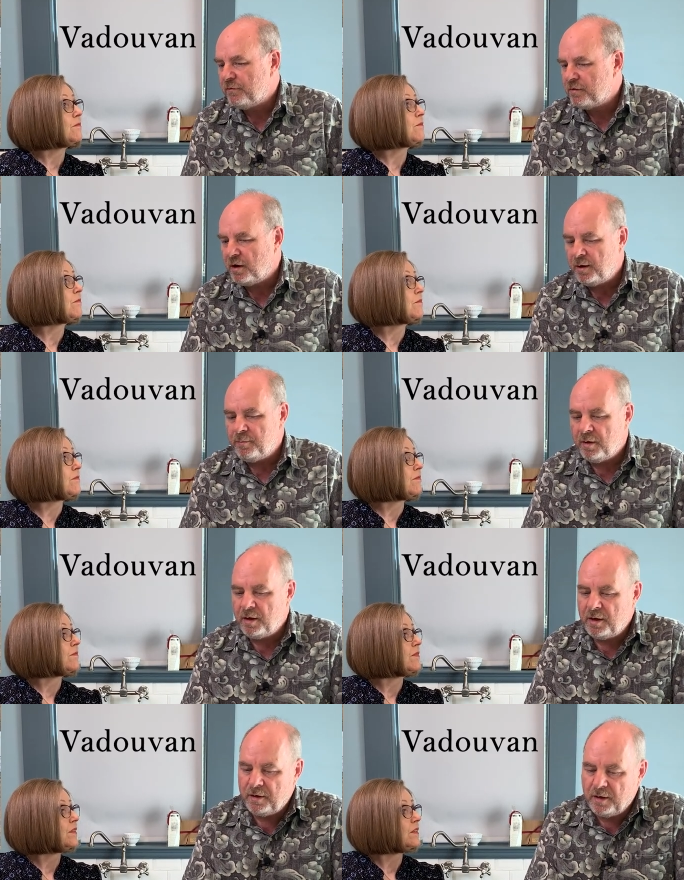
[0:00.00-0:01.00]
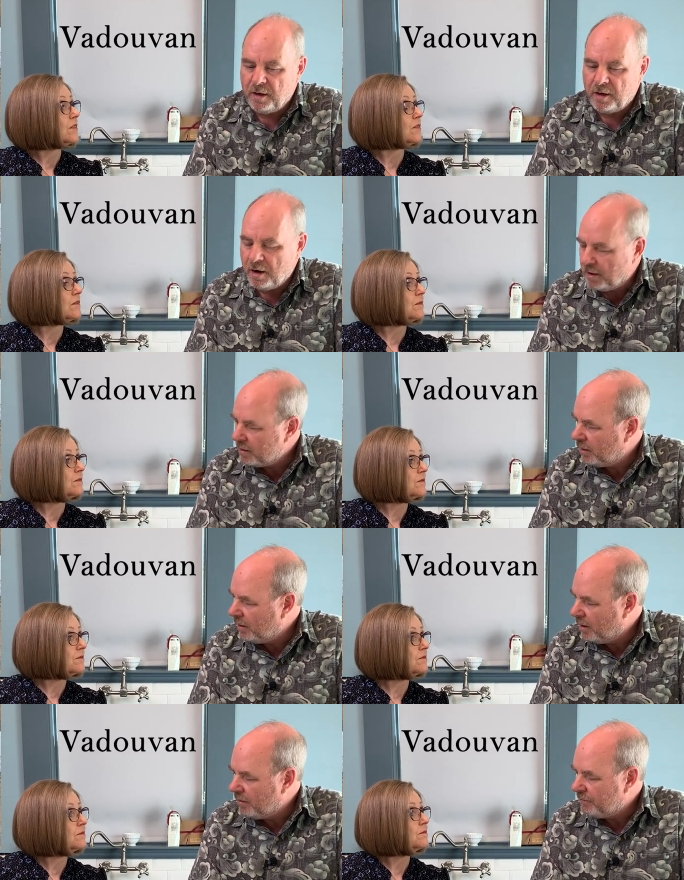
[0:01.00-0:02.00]
Speaker 1: of time, uh, a
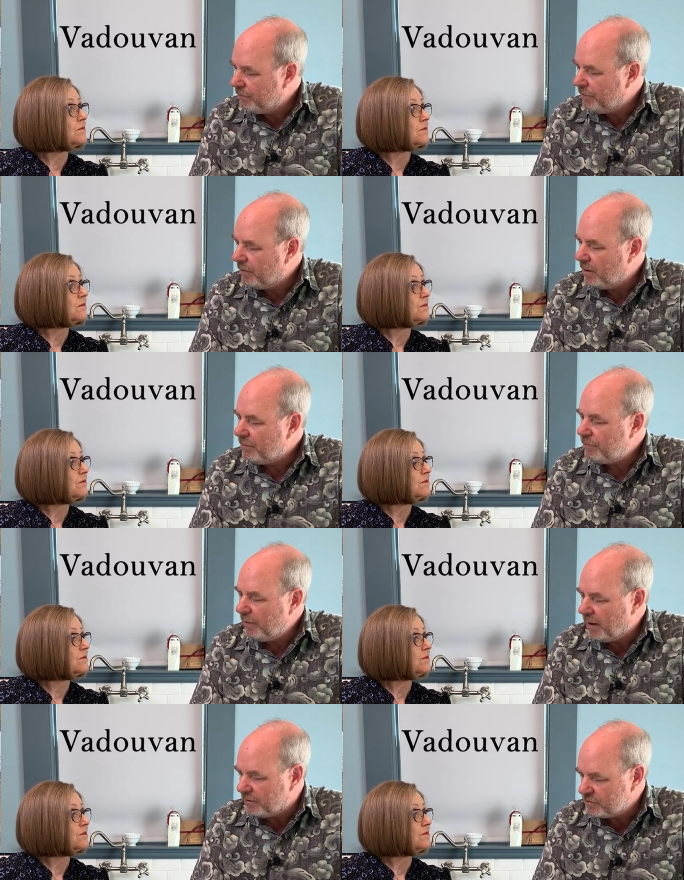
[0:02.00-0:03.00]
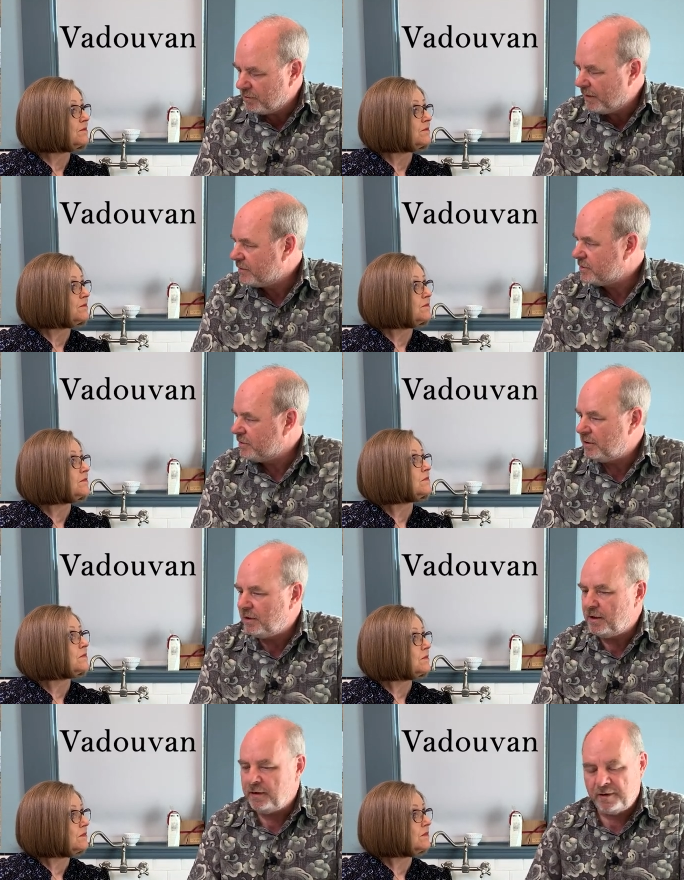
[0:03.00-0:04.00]
colony of uh, France. So that's
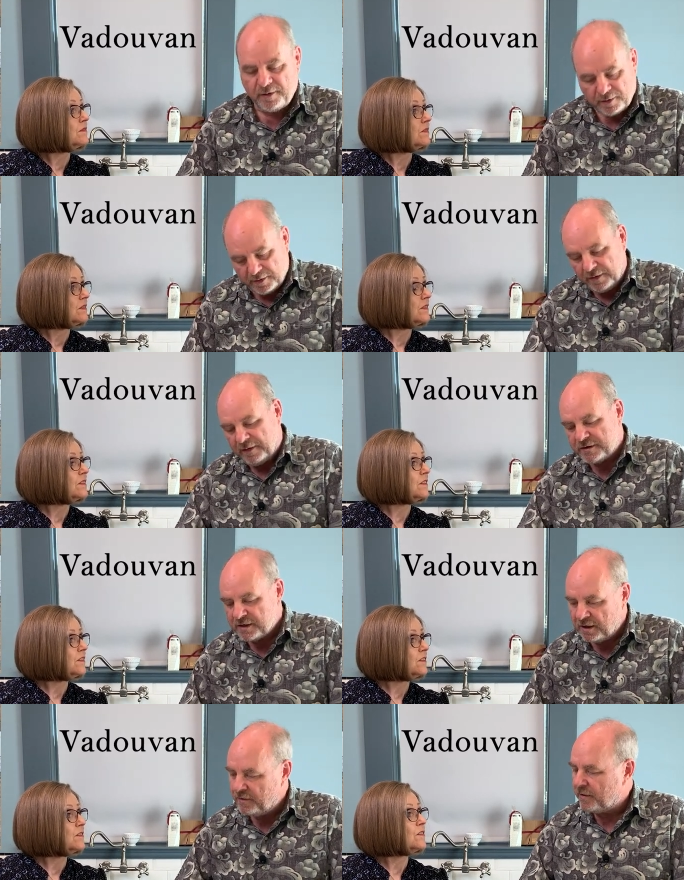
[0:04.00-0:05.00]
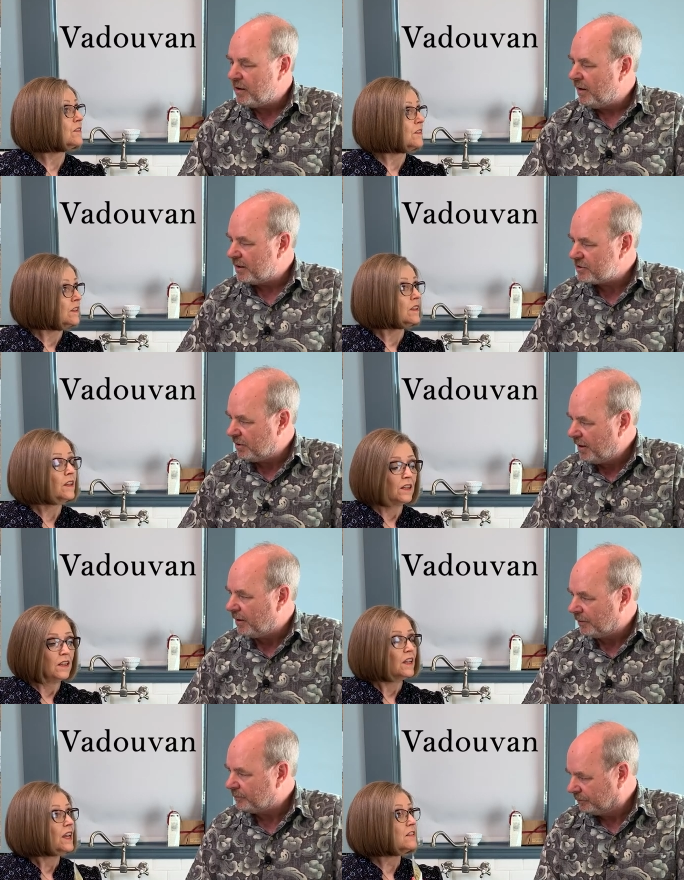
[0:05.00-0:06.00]
the that's kind of the connection
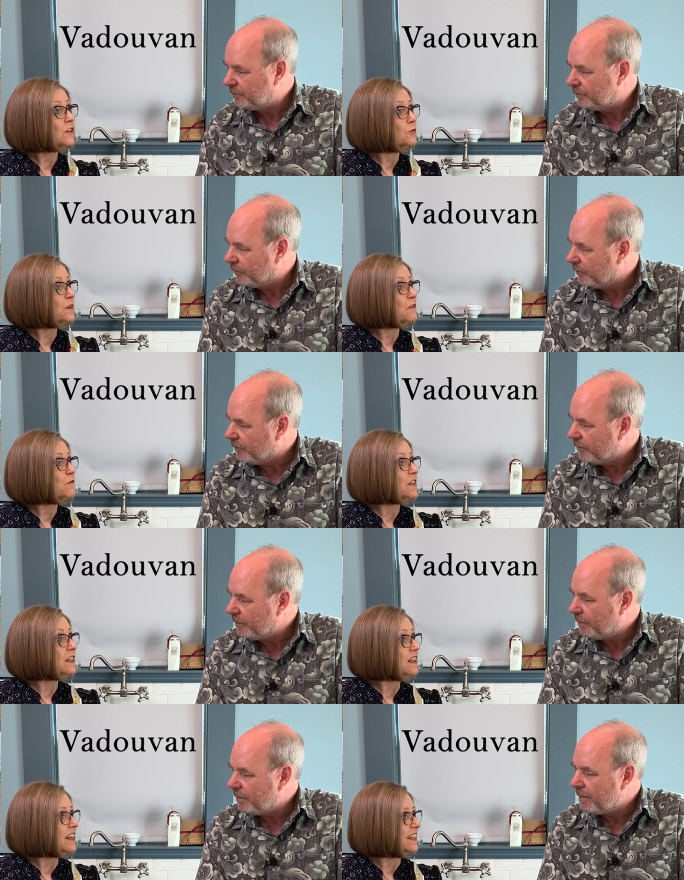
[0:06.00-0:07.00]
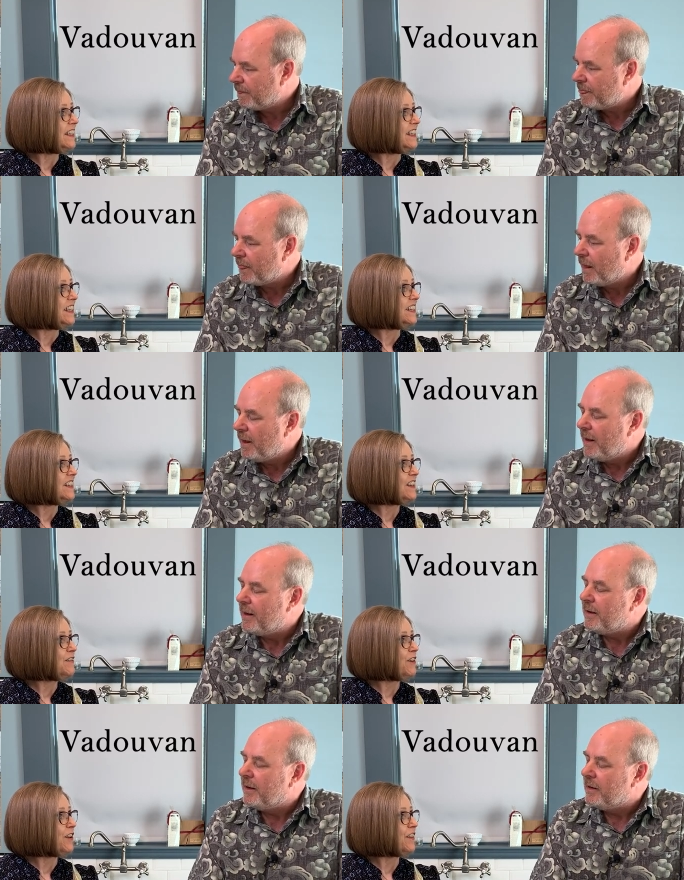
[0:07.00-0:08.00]
there.
Speaker 2: Has a little bit of vanilla in it,
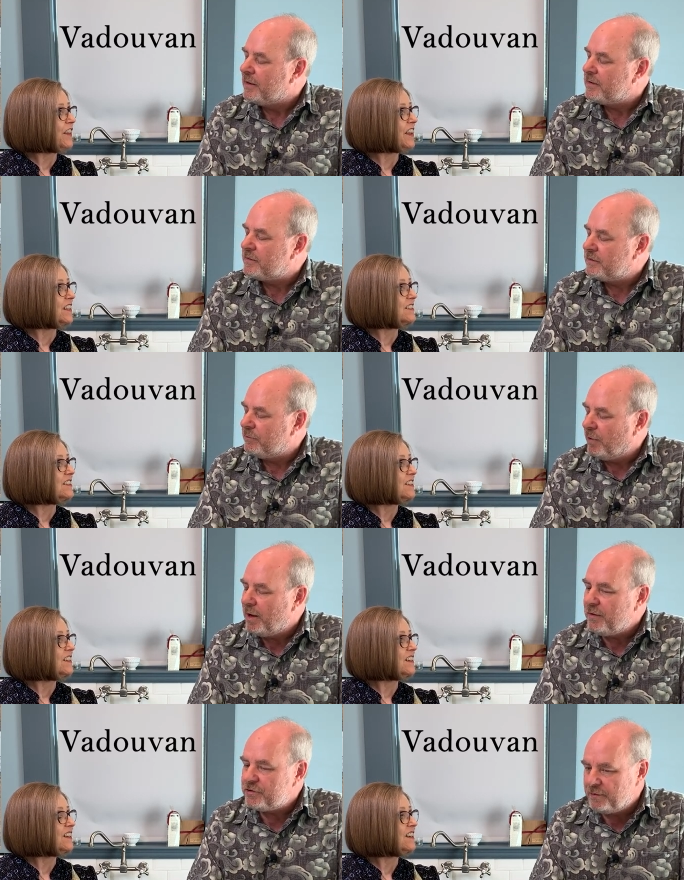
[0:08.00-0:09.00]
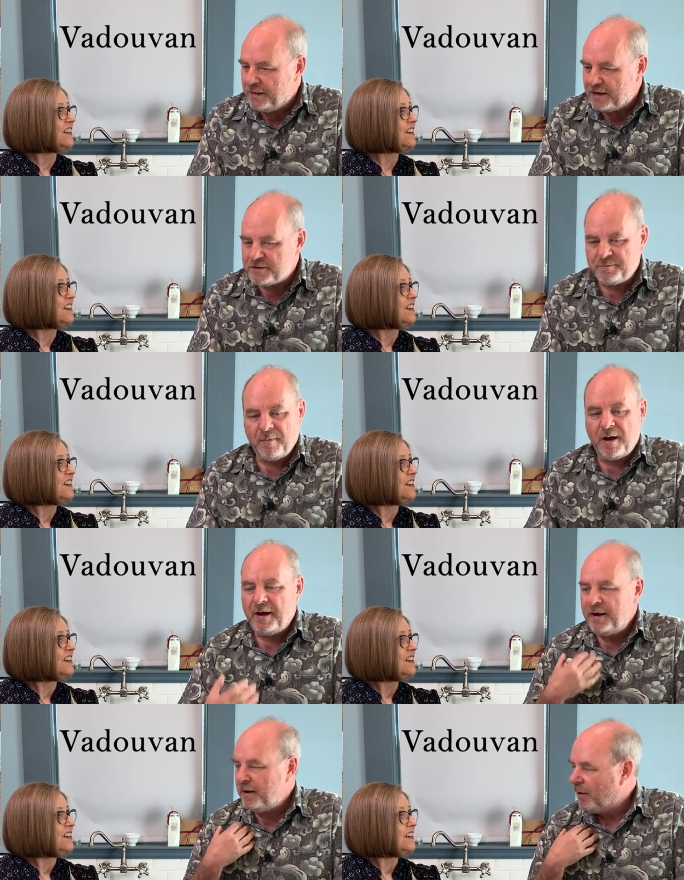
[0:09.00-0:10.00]
of all things.
Speaker 1: Well, so that's
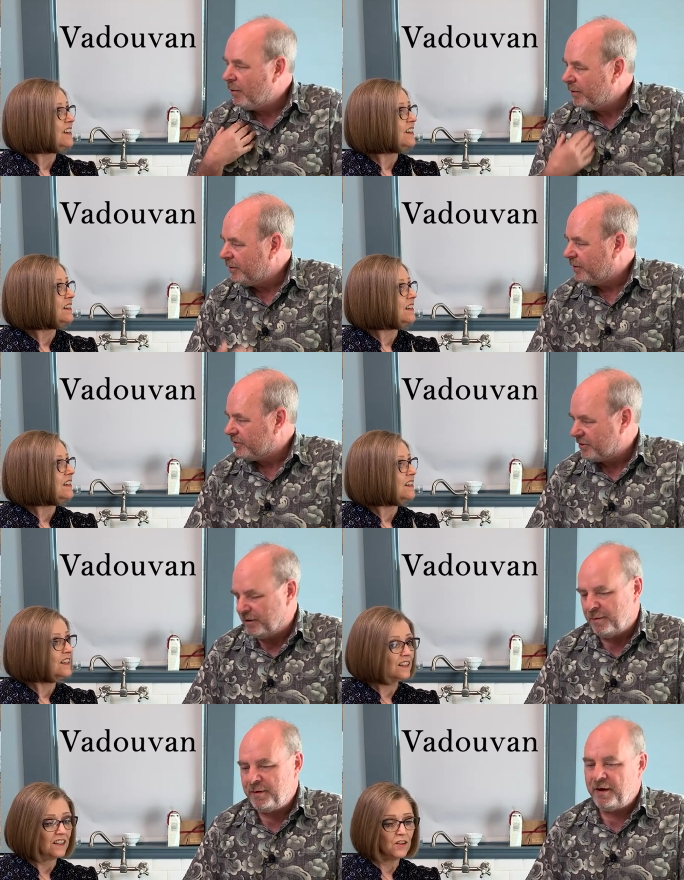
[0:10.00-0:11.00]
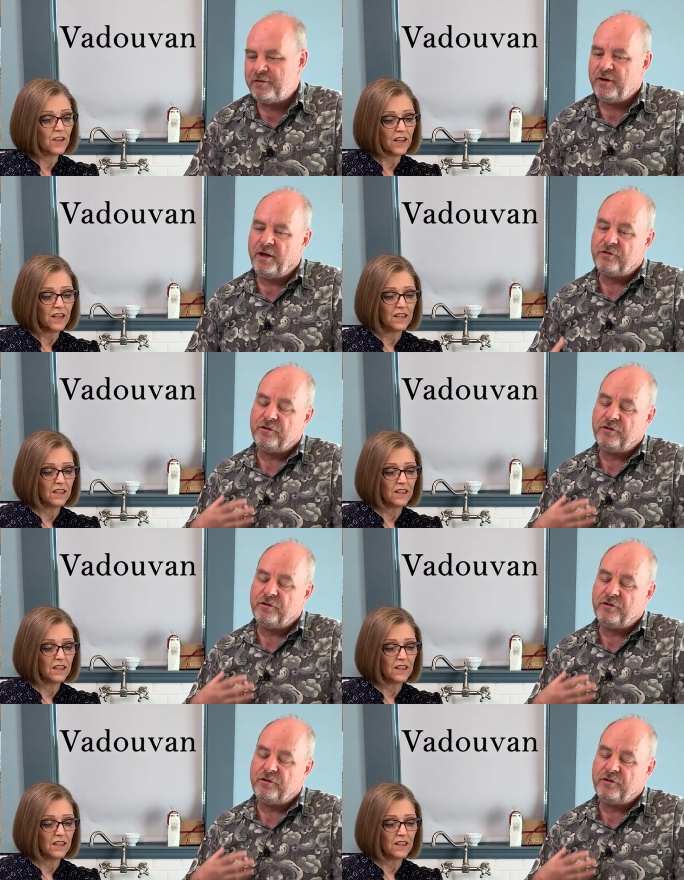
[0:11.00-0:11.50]
my own addition. I mean, okay. it's it's